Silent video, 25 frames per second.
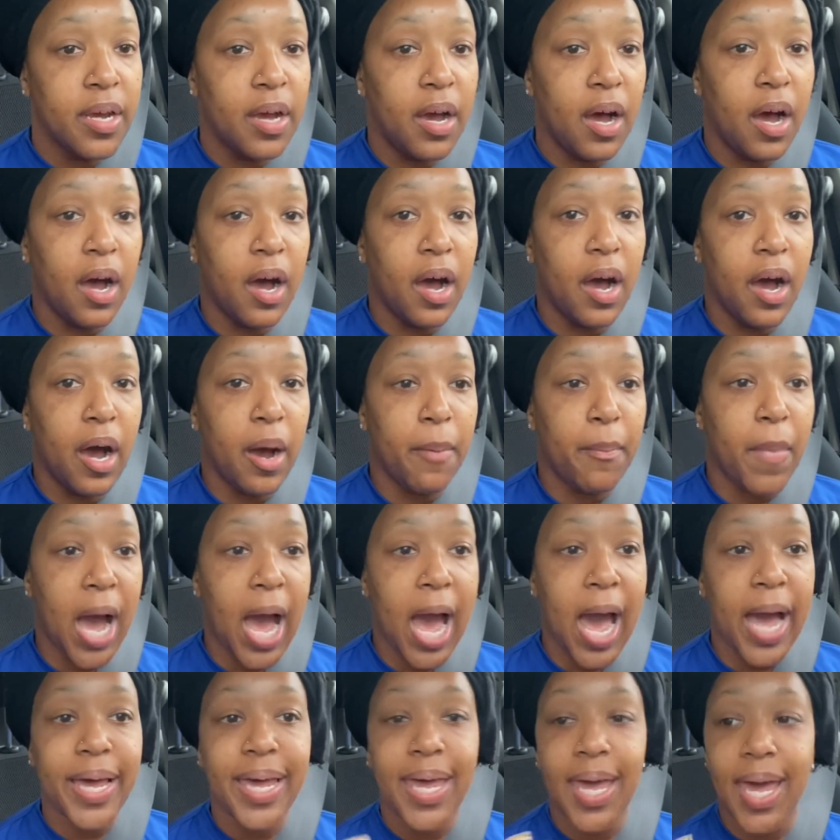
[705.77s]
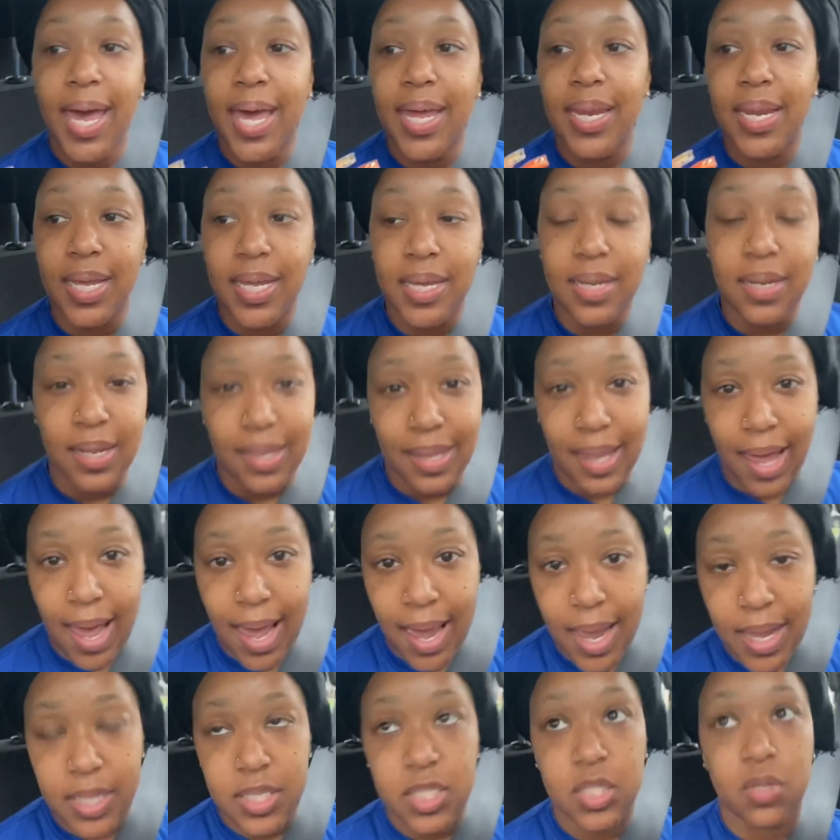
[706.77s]
I can't eat a
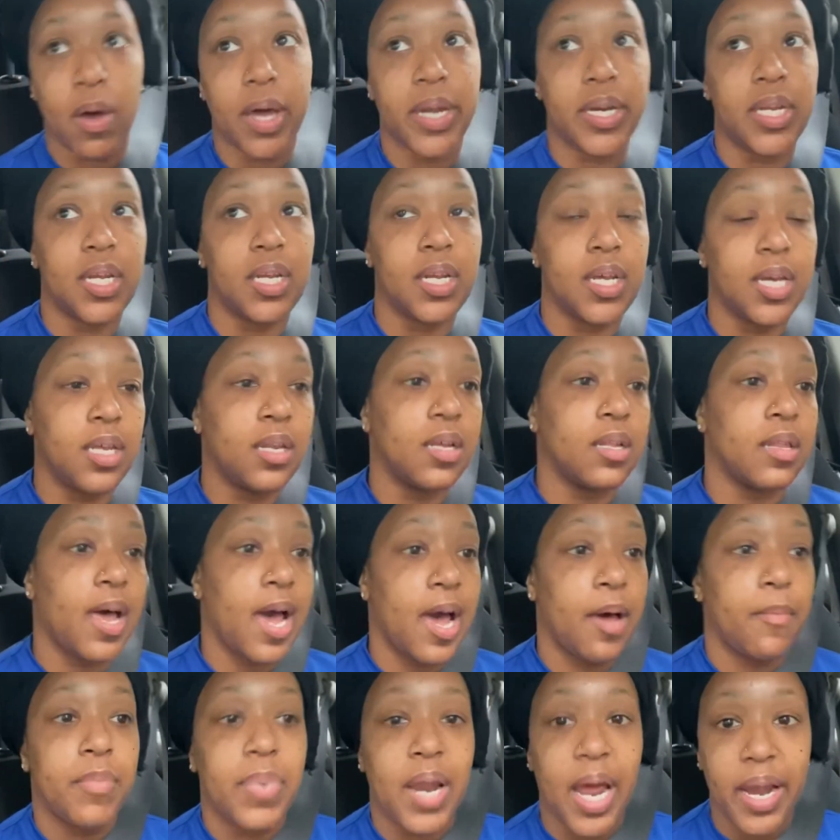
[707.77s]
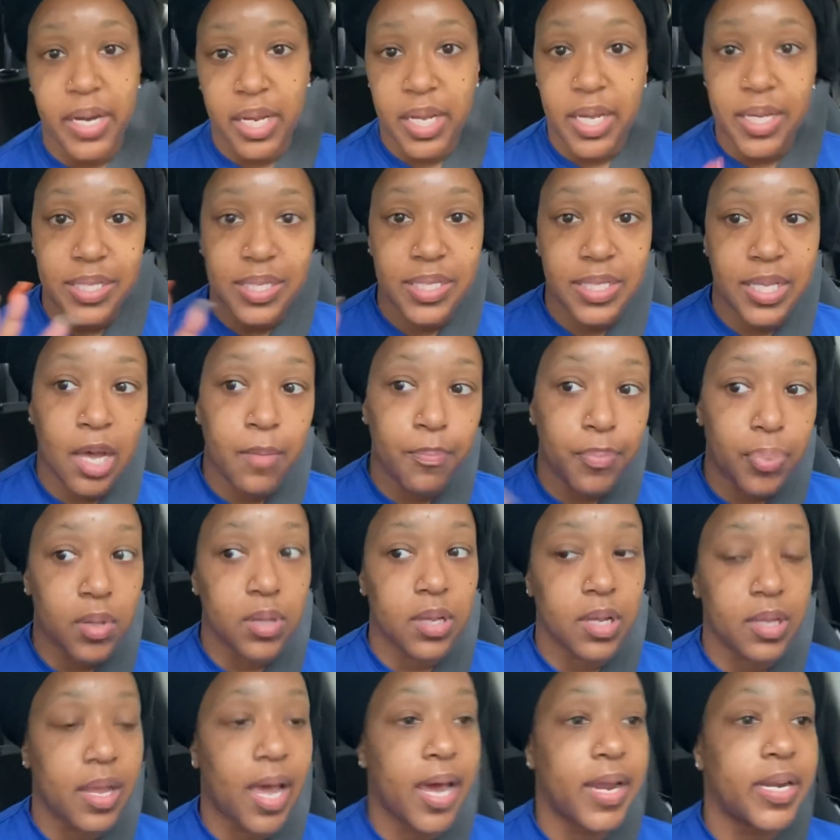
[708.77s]
lot, so I didn't eat a lot, but I did sample
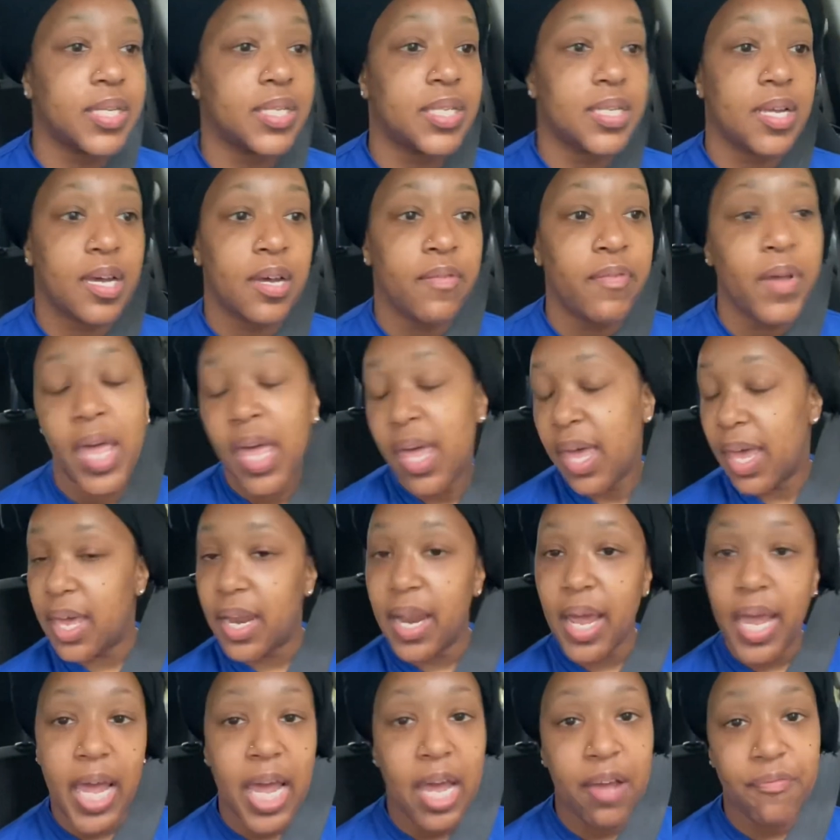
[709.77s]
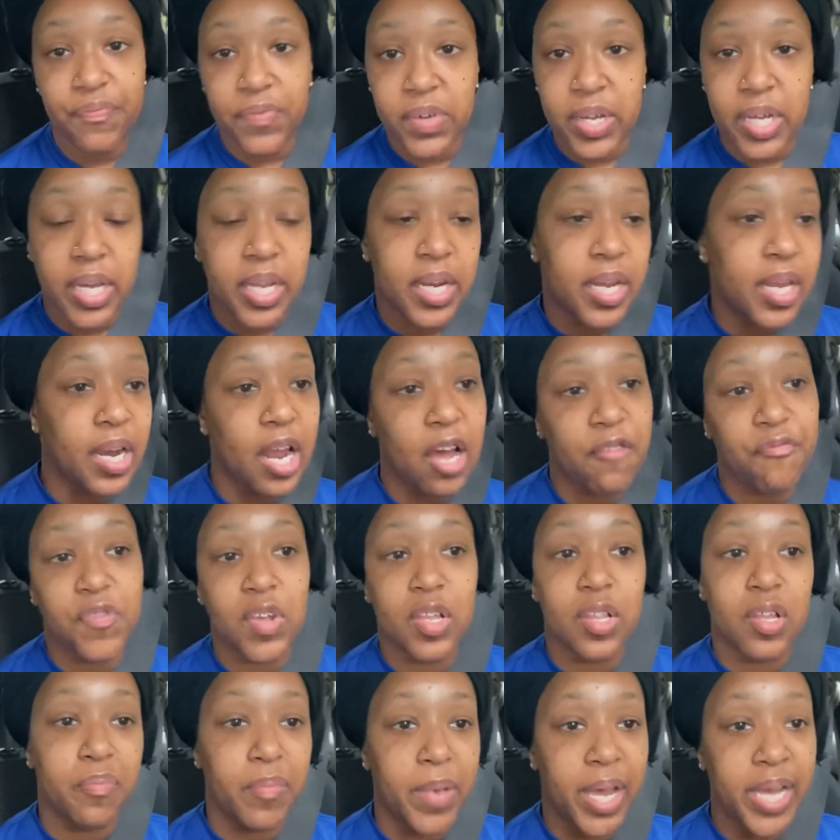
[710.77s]
a lot of stuff, and I had fun, and I
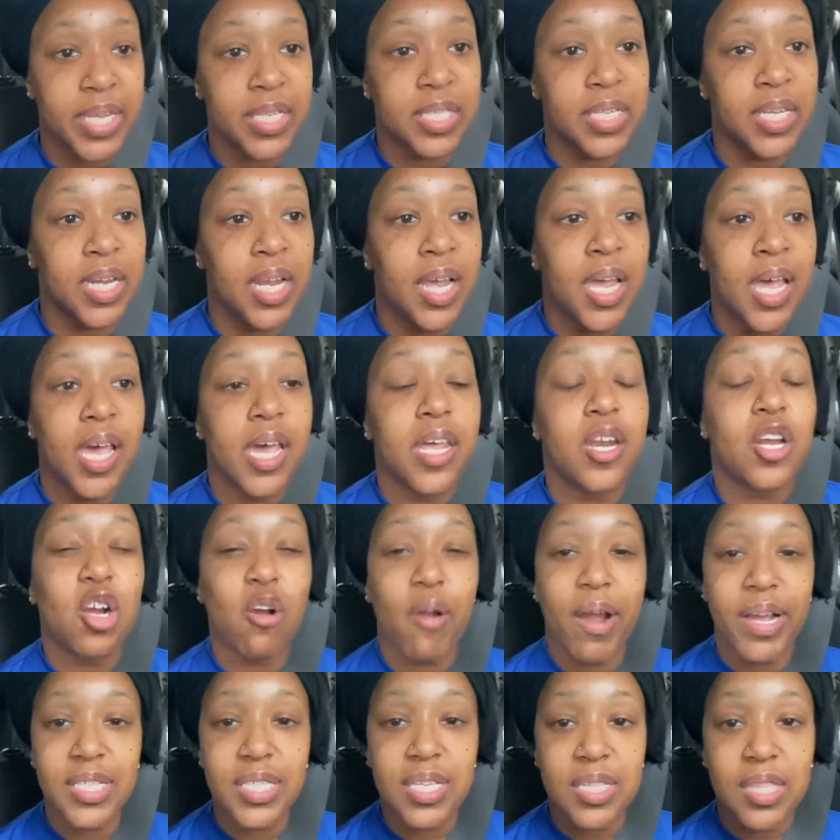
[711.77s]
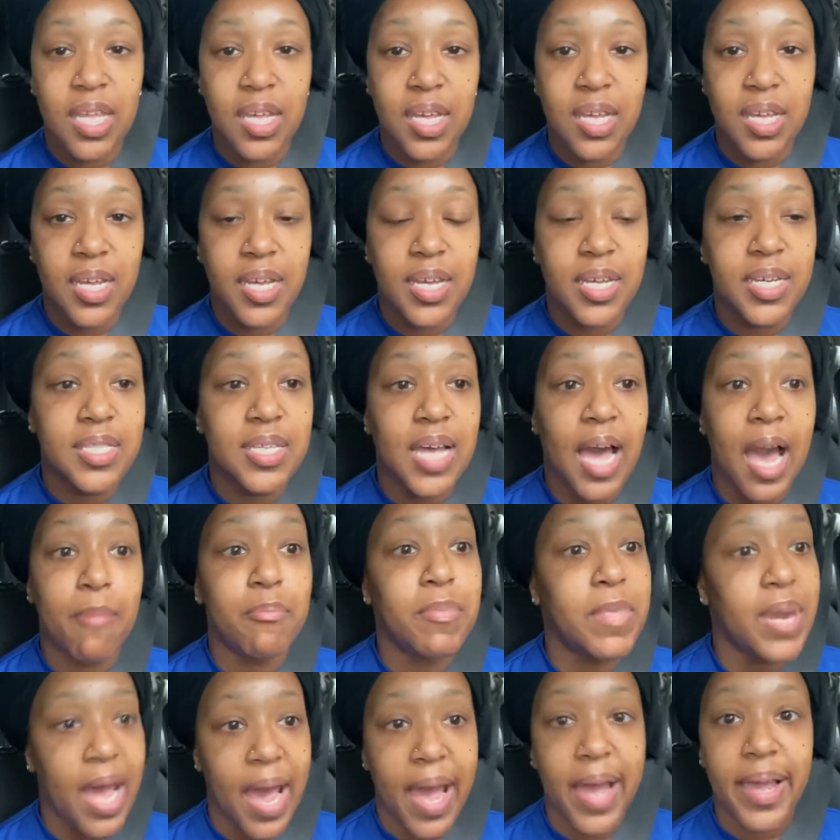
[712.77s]
feel amazing. And the crazy thing is,
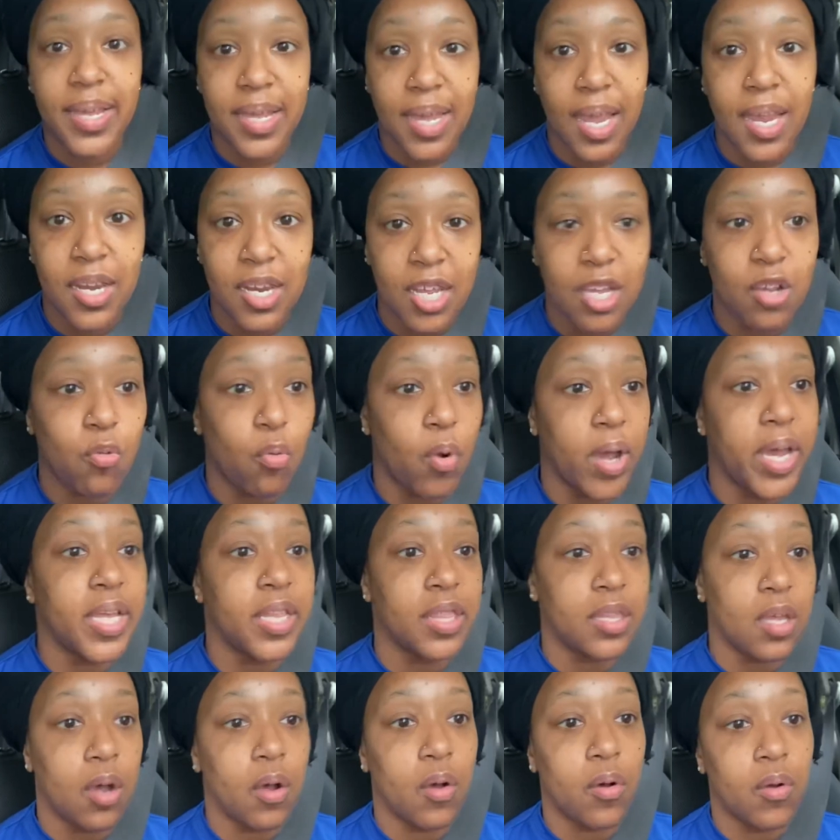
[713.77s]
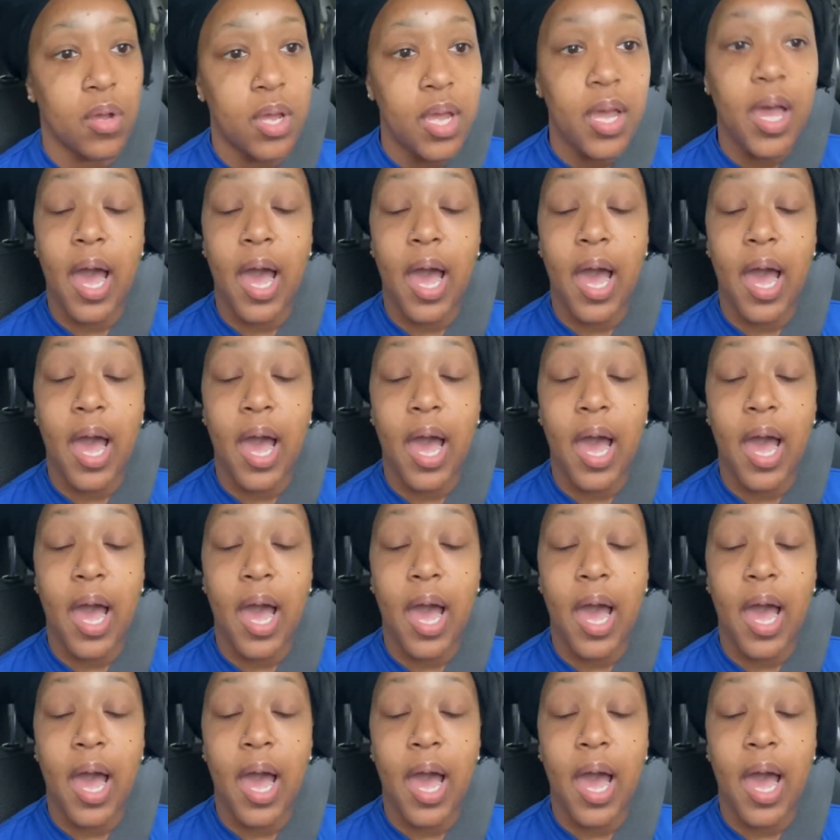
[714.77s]
I'm not gaining weight, though.